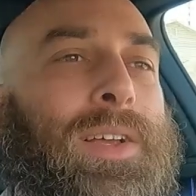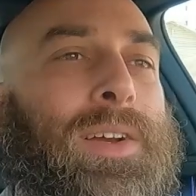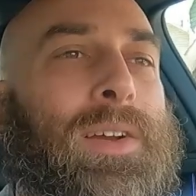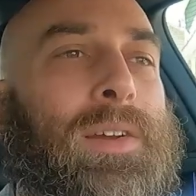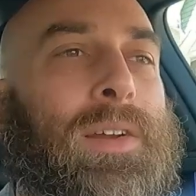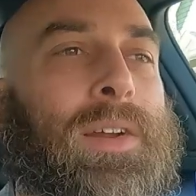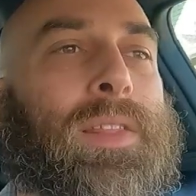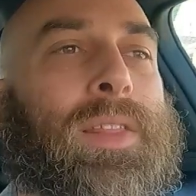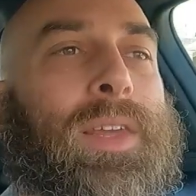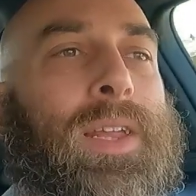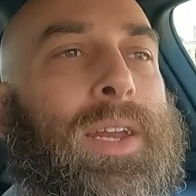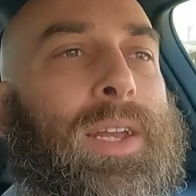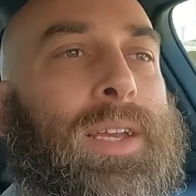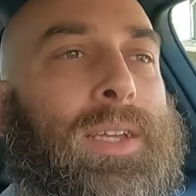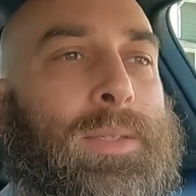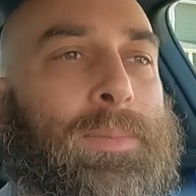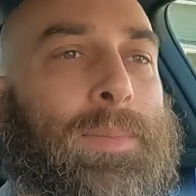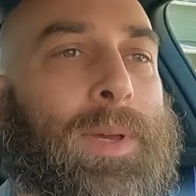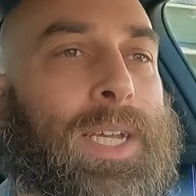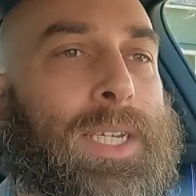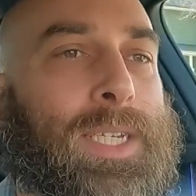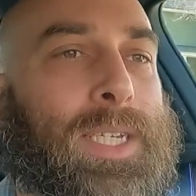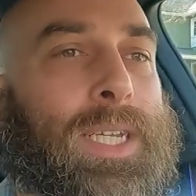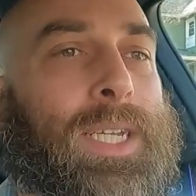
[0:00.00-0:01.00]
longer than I
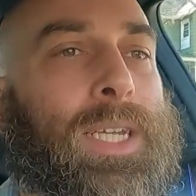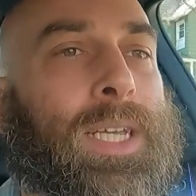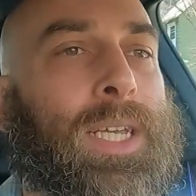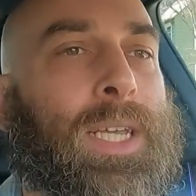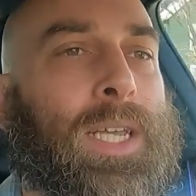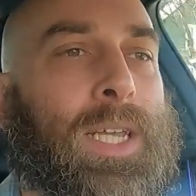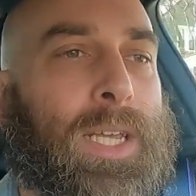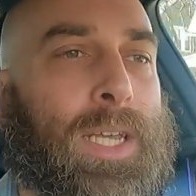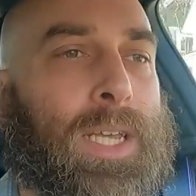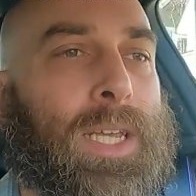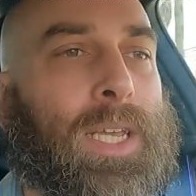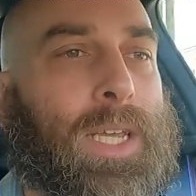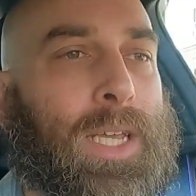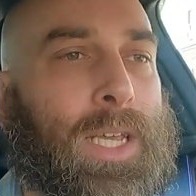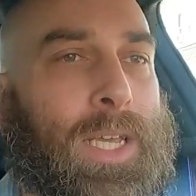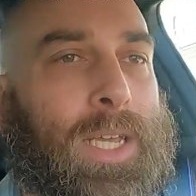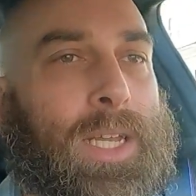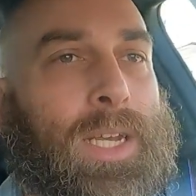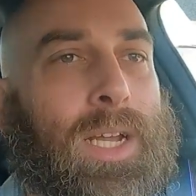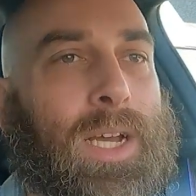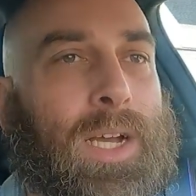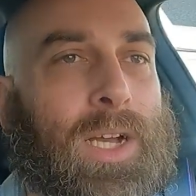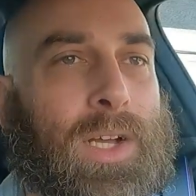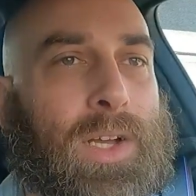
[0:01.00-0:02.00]
expected
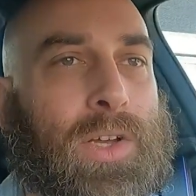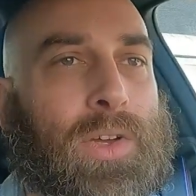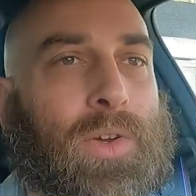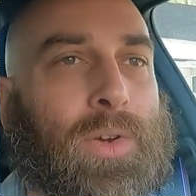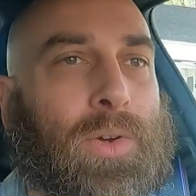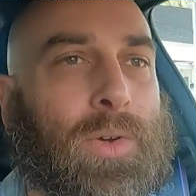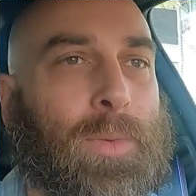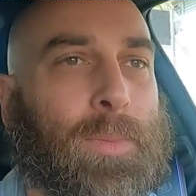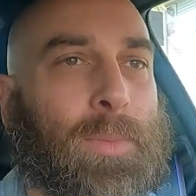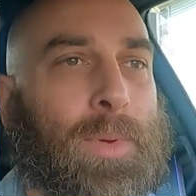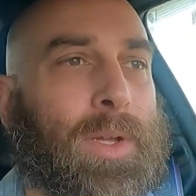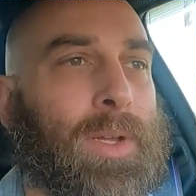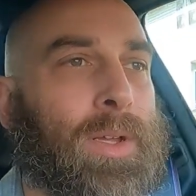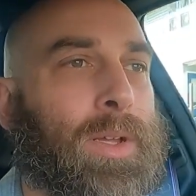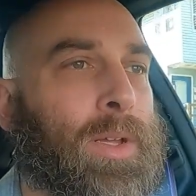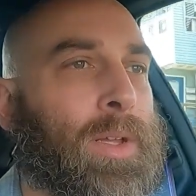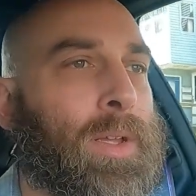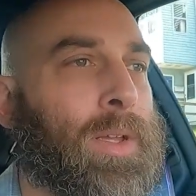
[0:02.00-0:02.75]
in a coupe.